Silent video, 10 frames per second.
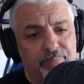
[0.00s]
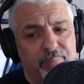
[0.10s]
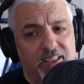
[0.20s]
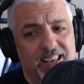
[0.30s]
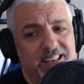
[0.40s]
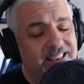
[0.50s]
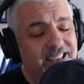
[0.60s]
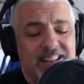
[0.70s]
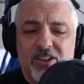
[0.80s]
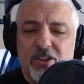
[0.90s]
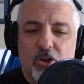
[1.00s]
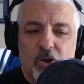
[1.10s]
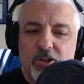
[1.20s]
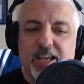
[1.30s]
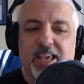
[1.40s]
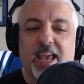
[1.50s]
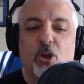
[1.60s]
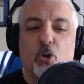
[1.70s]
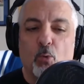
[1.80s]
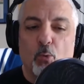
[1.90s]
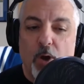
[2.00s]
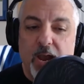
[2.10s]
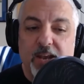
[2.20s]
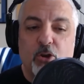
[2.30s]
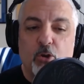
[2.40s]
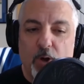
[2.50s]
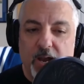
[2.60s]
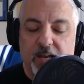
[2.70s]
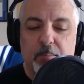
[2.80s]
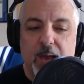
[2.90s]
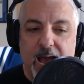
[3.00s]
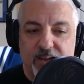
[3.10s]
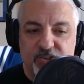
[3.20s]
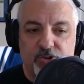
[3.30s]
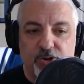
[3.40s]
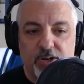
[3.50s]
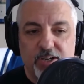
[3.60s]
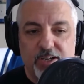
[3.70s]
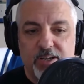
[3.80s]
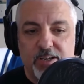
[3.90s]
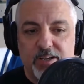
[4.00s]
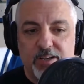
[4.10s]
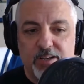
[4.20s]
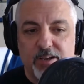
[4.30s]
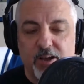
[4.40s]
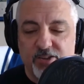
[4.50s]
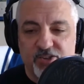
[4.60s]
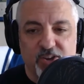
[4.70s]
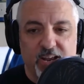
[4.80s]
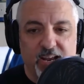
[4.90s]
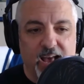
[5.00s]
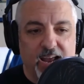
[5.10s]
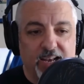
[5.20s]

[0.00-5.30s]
He didn't look like a great passer on Sunday night.